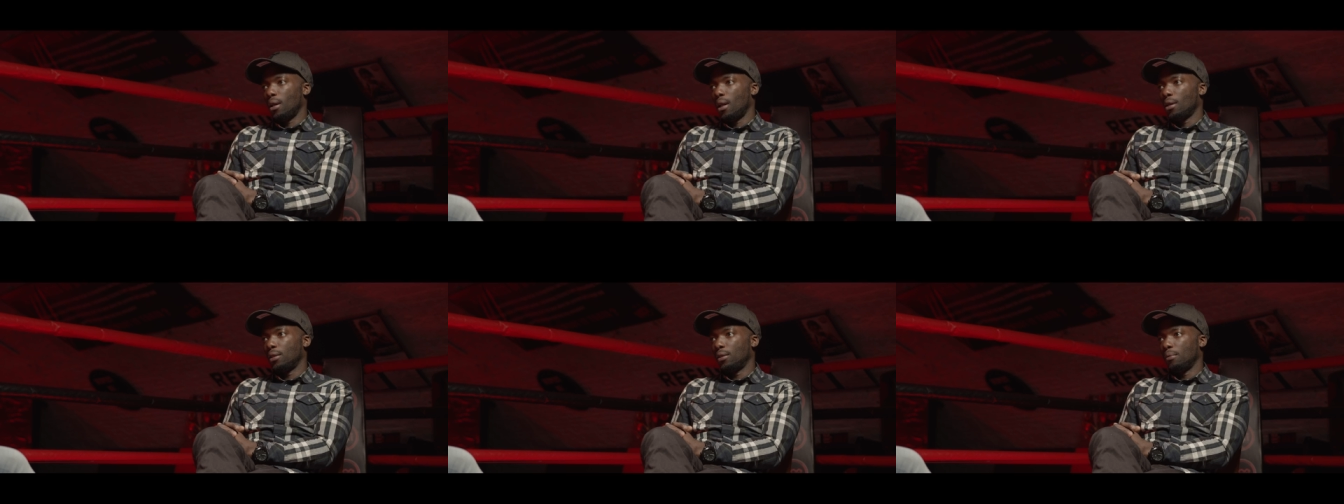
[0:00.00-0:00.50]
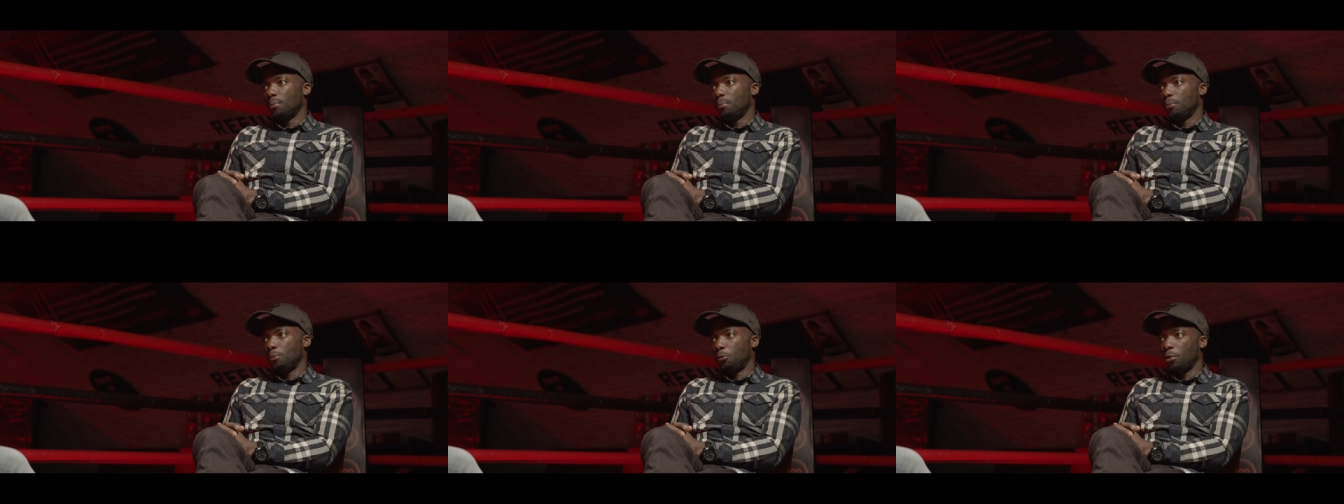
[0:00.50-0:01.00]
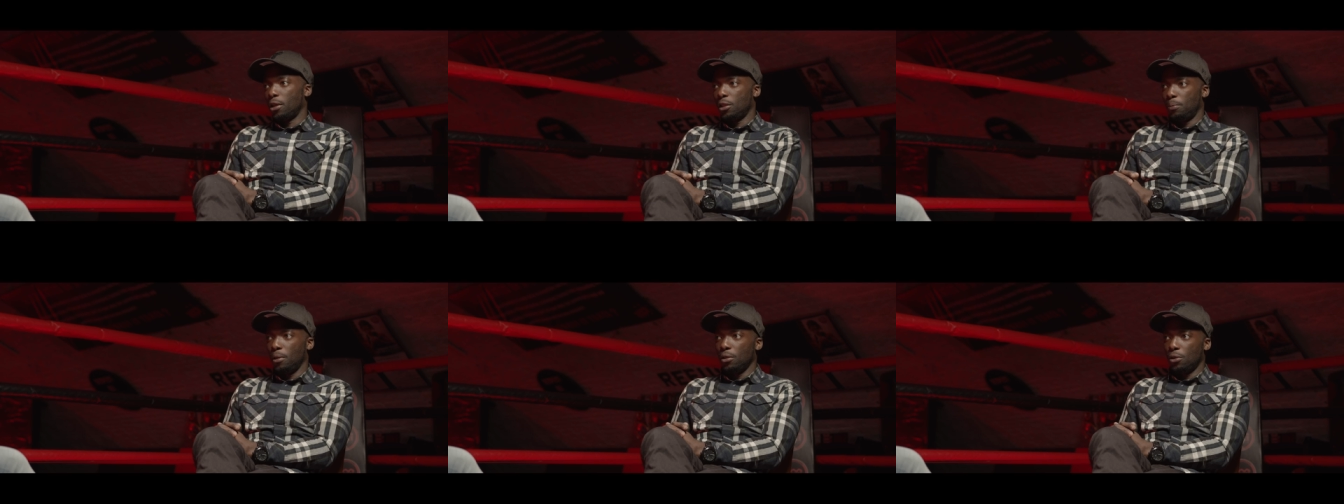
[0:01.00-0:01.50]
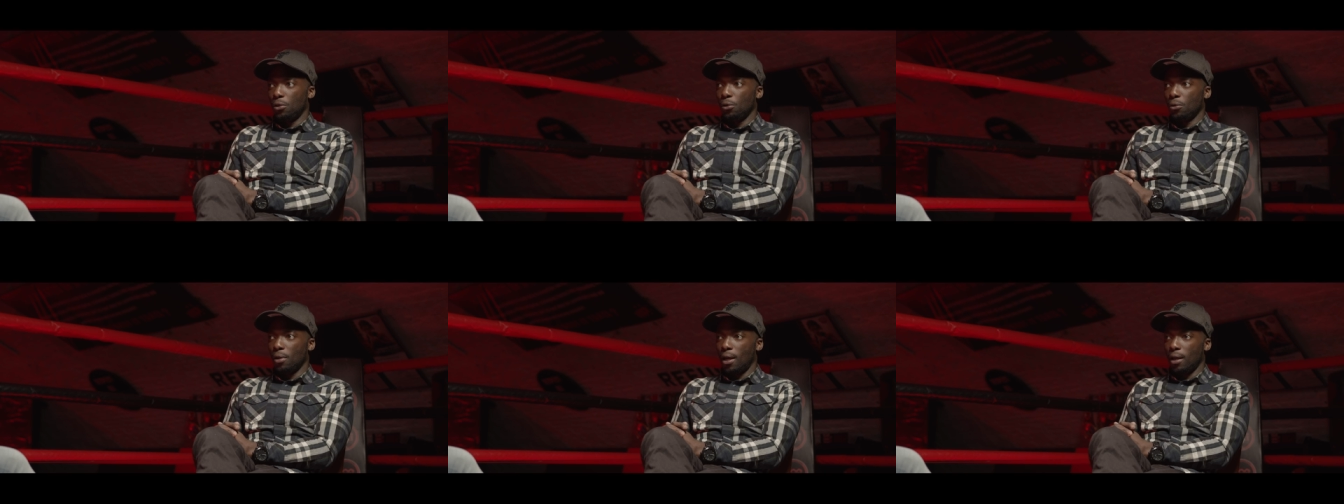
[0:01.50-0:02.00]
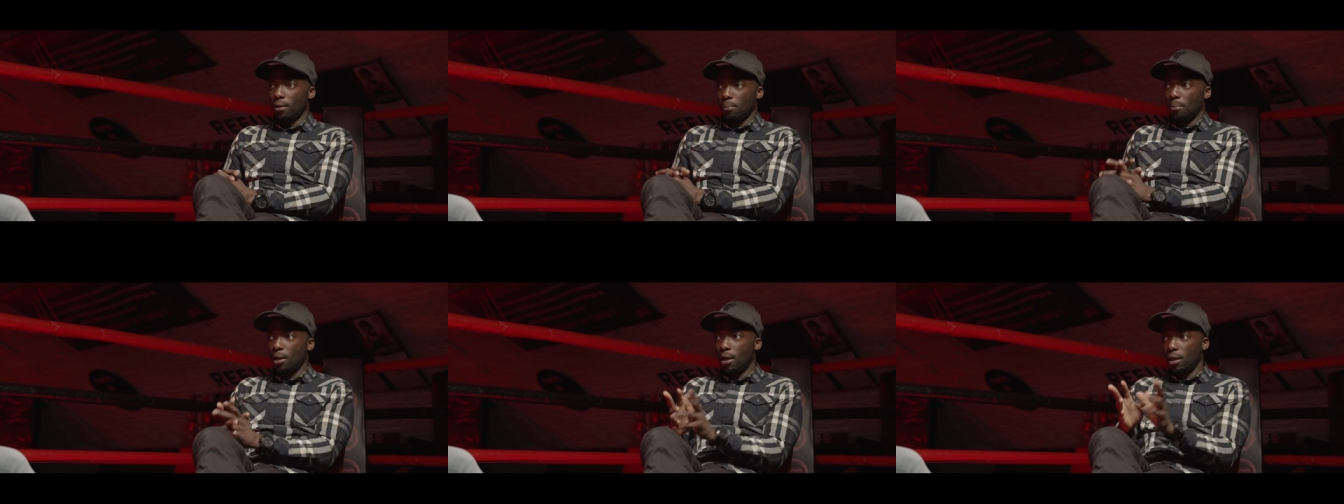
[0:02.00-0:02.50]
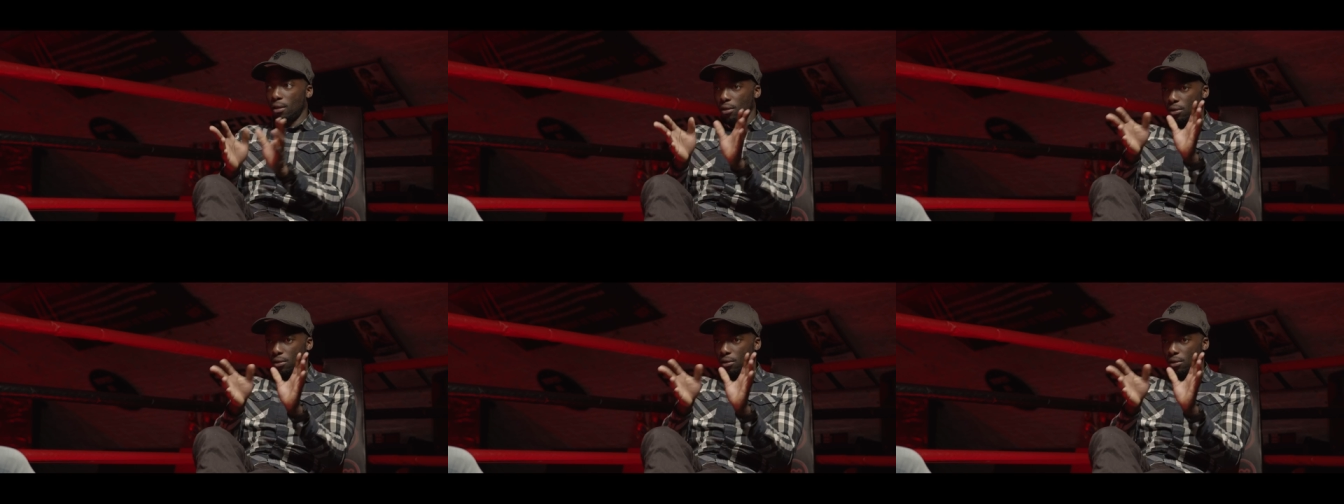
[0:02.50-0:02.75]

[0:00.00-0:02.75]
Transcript: As when I speak to like my